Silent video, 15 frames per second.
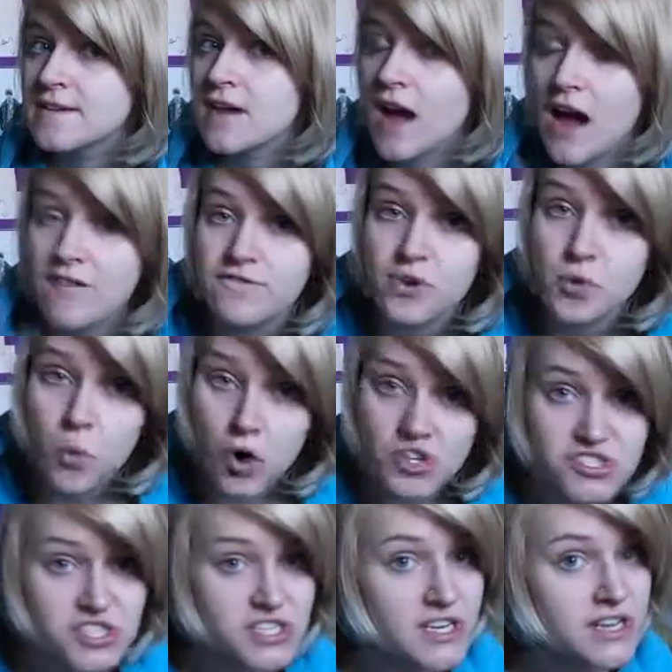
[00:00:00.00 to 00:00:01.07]
Have you
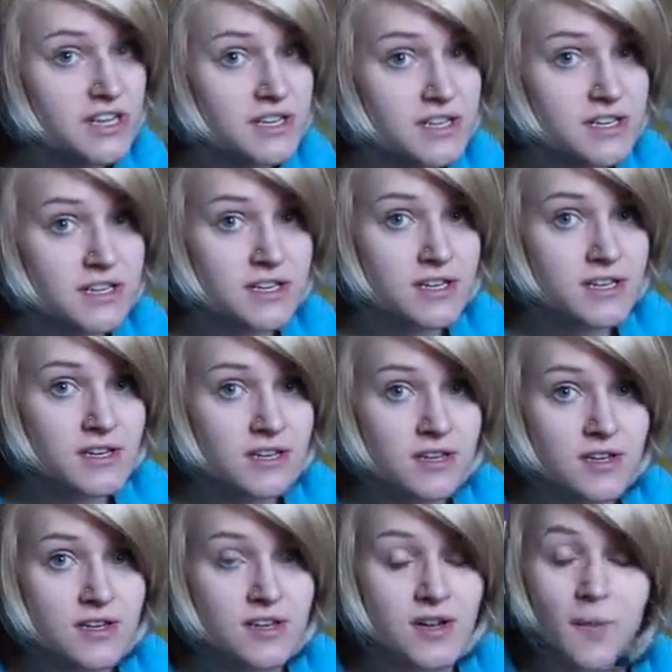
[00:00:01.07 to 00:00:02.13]
watched it?
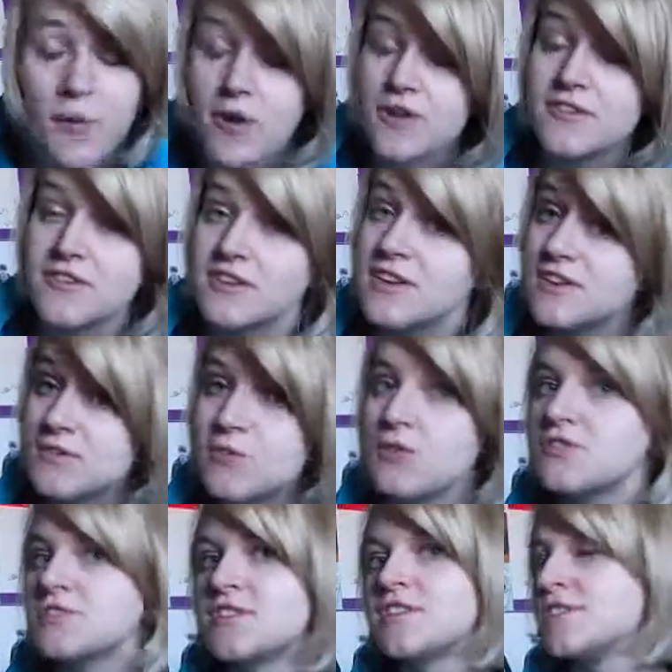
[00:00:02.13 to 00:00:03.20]
Come on, you need to
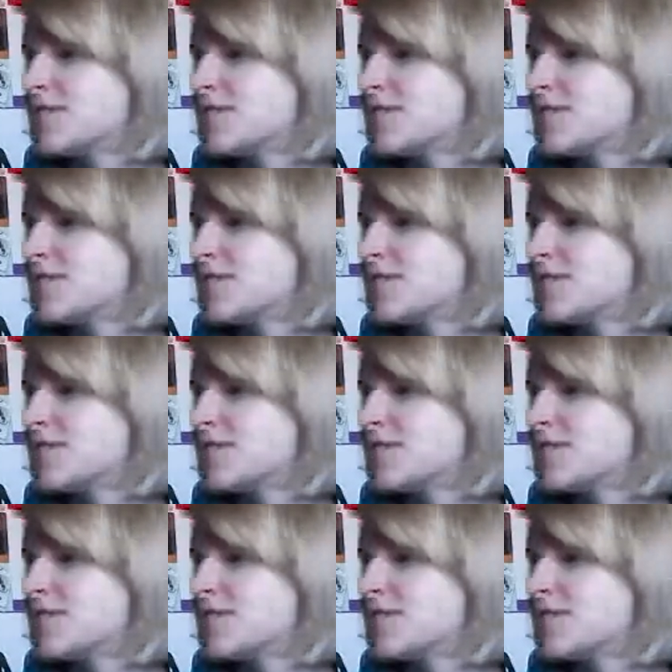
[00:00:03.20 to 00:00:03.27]
watch it.